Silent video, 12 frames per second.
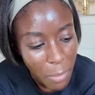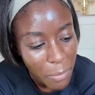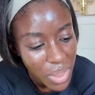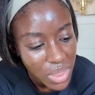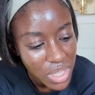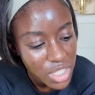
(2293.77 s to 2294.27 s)

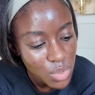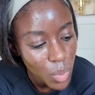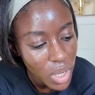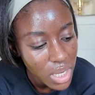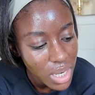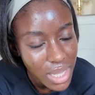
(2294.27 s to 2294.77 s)
But this
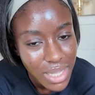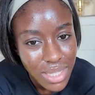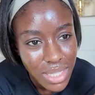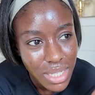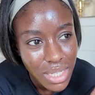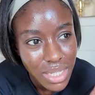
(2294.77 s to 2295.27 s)
one
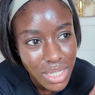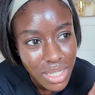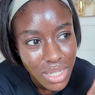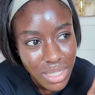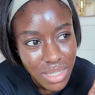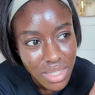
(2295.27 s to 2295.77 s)
isn't
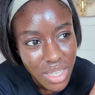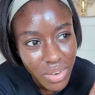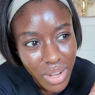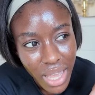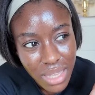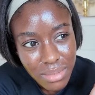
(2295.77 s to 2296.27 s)

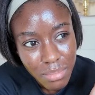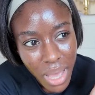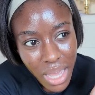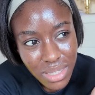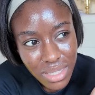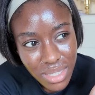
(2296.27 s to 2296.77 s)
necessarily as
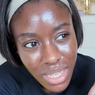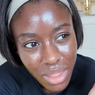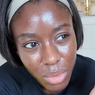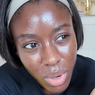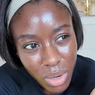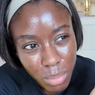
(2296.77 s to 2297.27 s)
matte as the
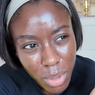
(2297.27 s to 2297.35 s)
other one,